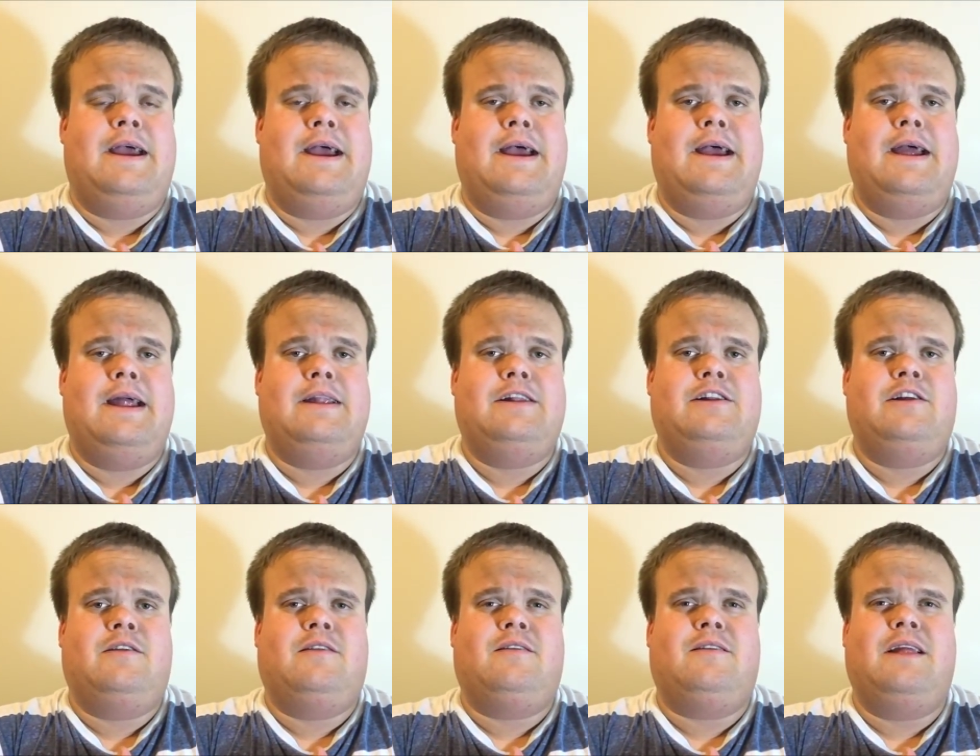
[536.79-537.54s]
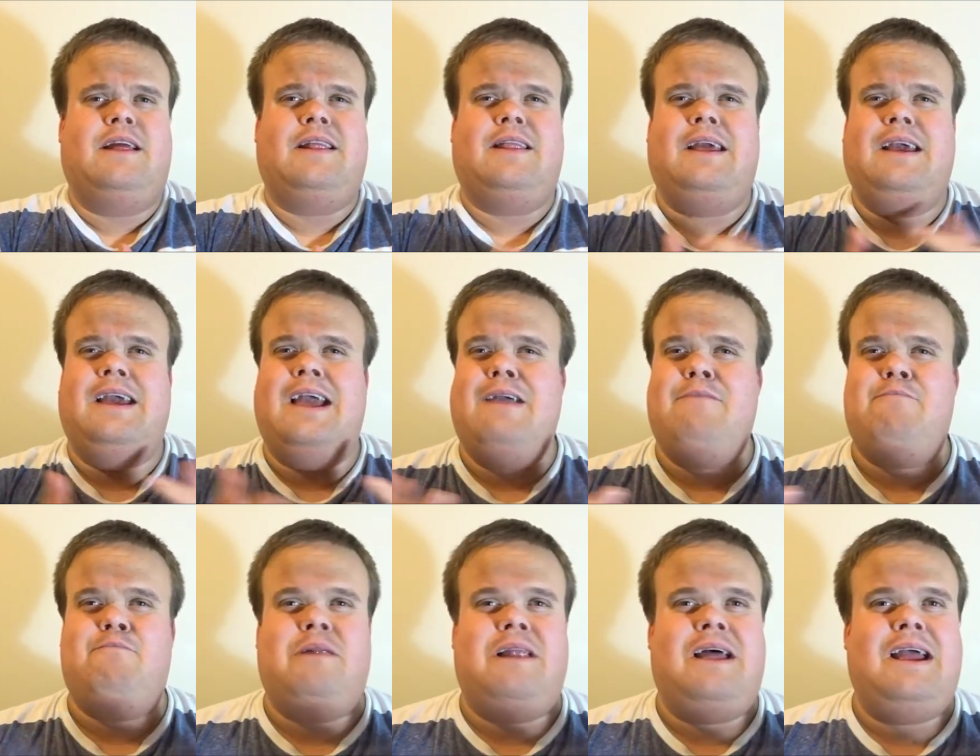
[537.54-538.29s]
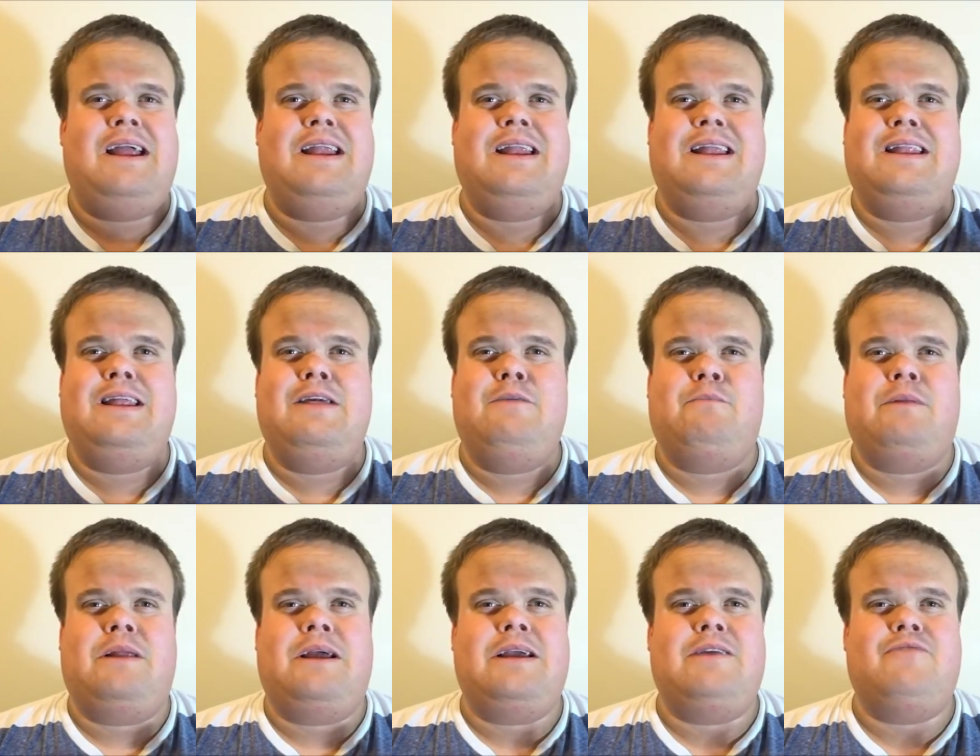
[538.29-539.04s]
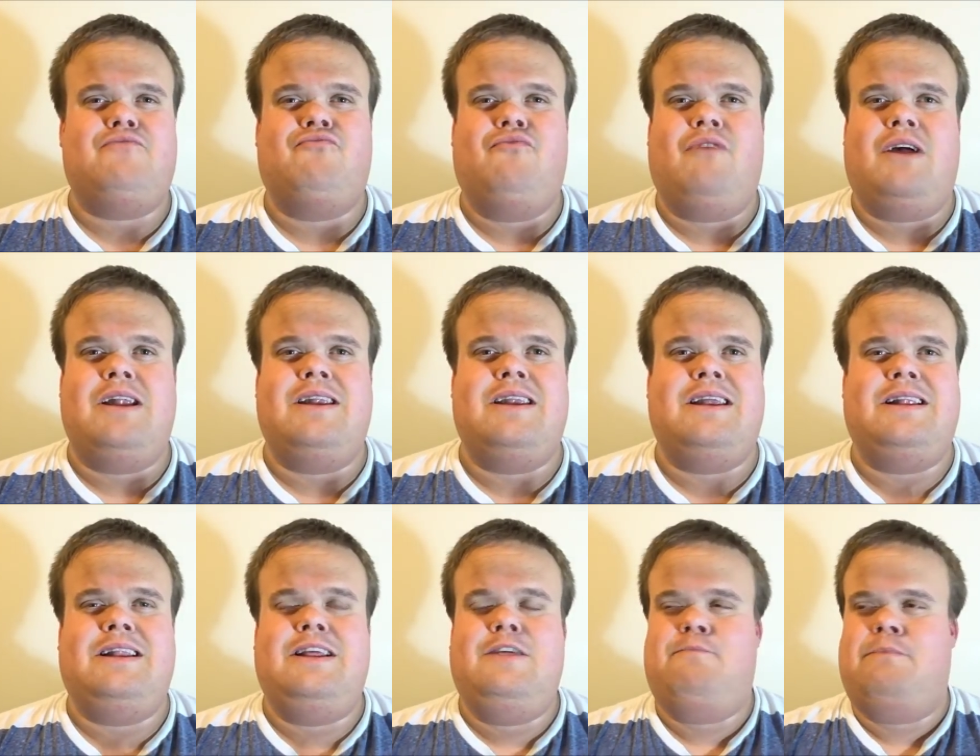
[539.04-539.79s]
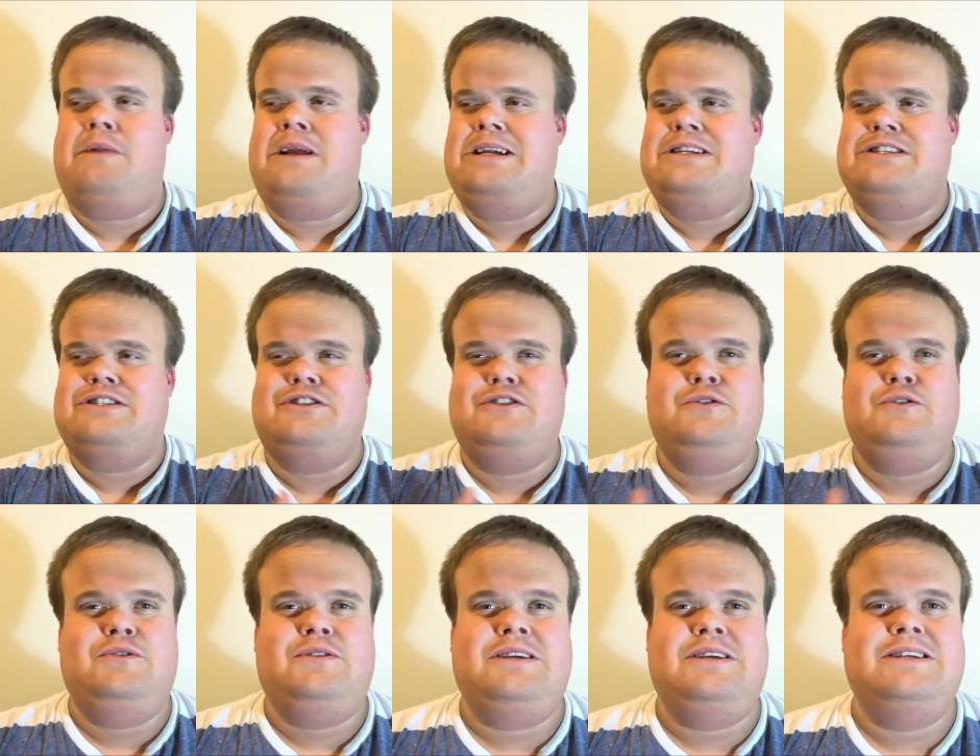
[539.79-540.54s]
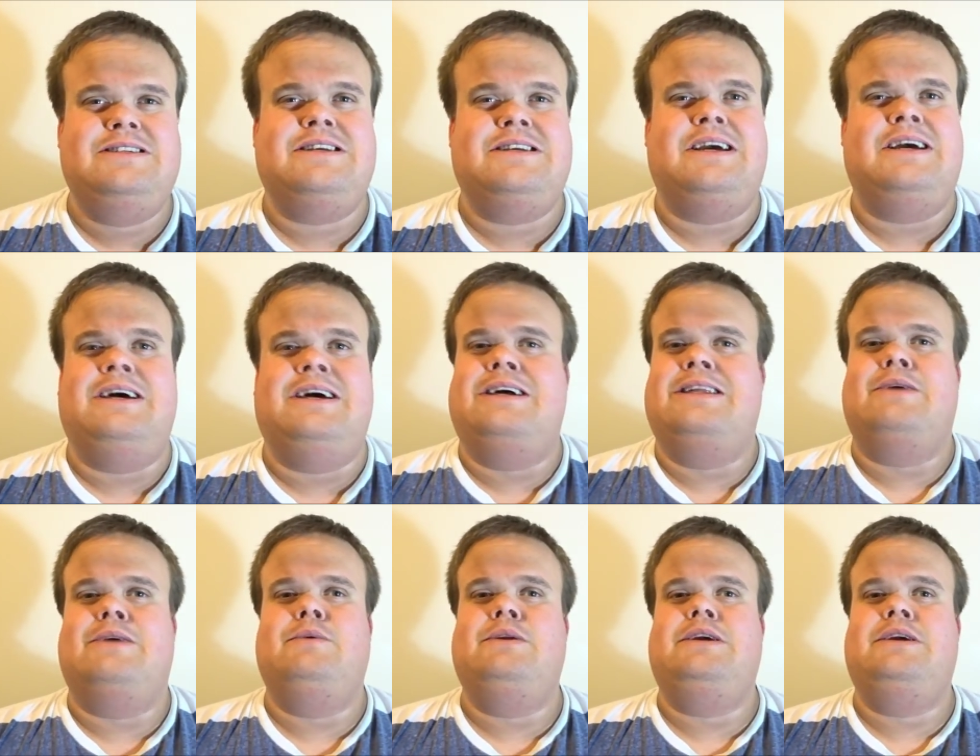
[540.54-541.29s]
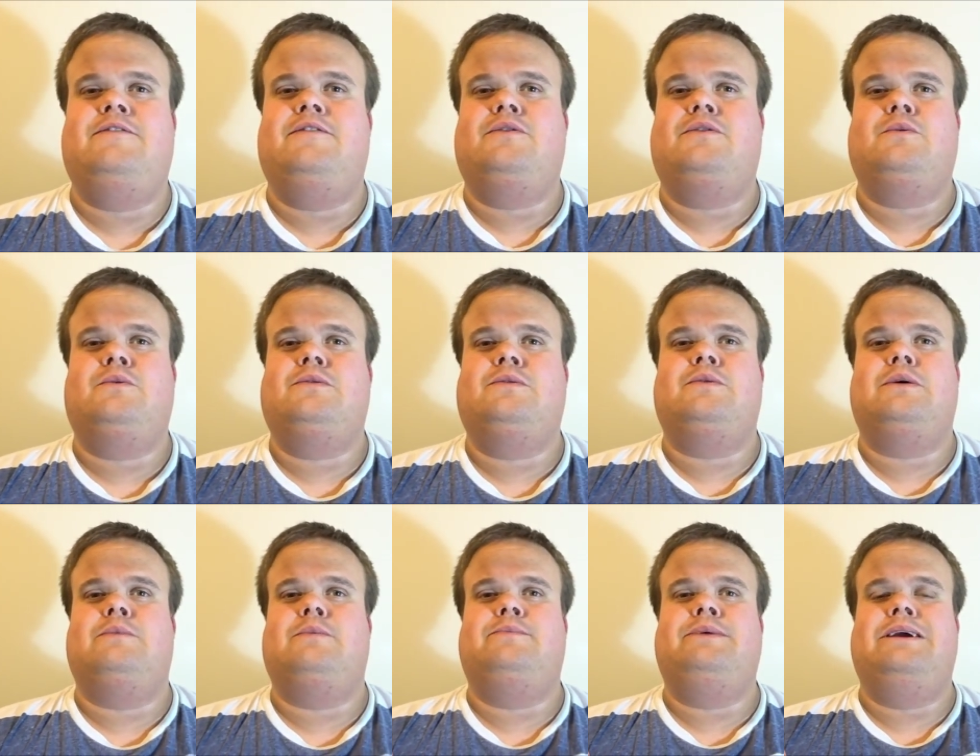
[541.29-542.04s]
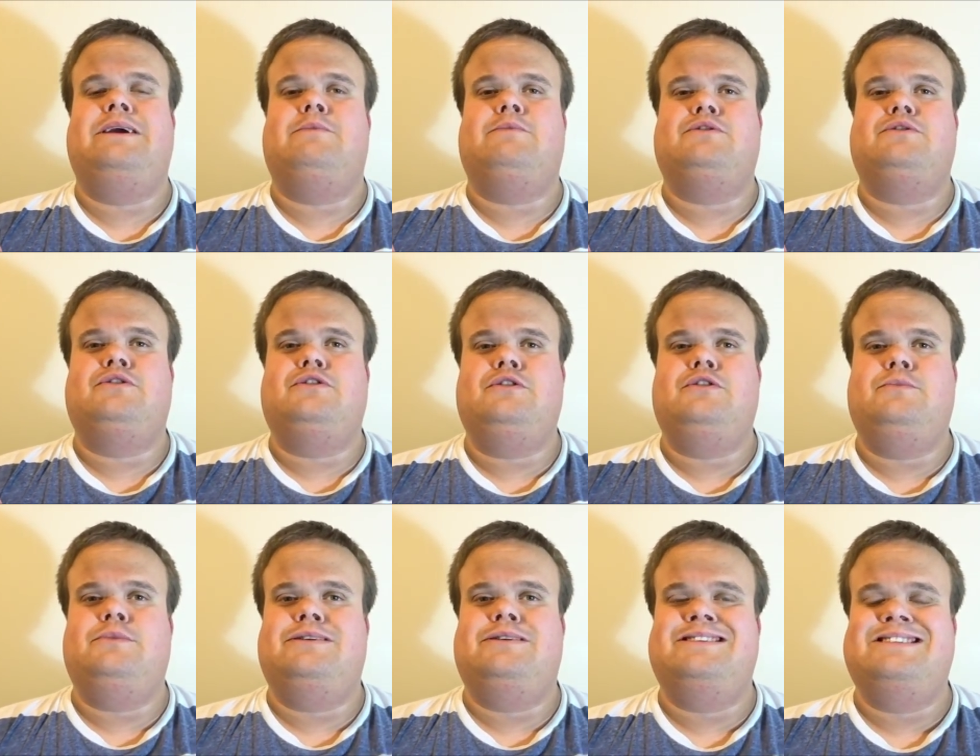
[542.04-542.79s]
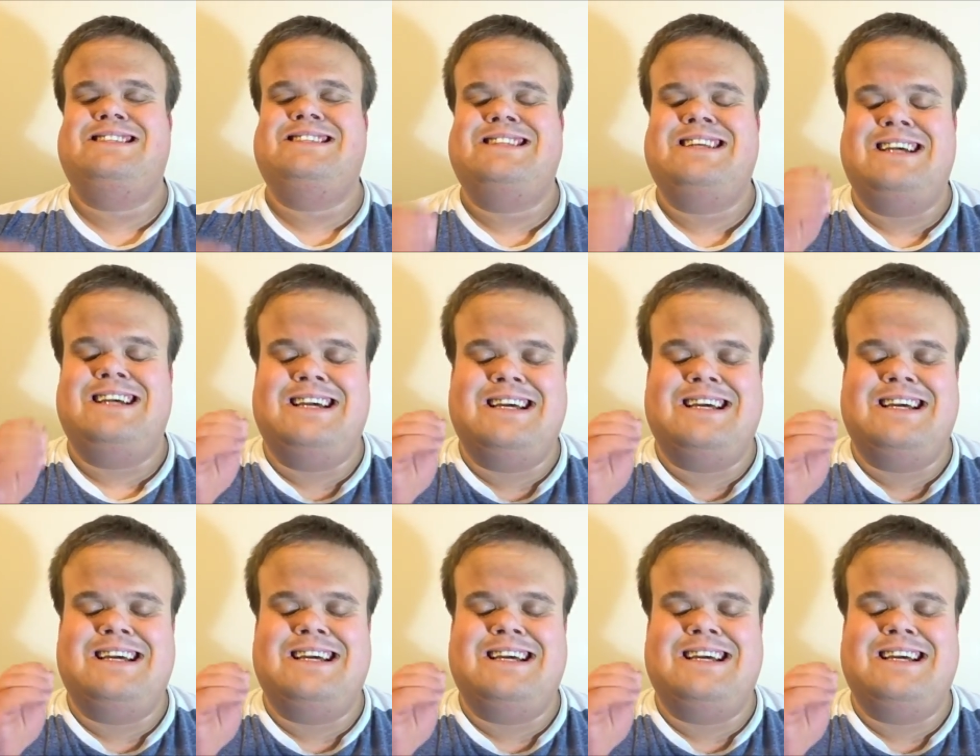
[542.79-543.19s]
And just let the game play, let these players run, let these players do things that we never thought they'll be able to do, because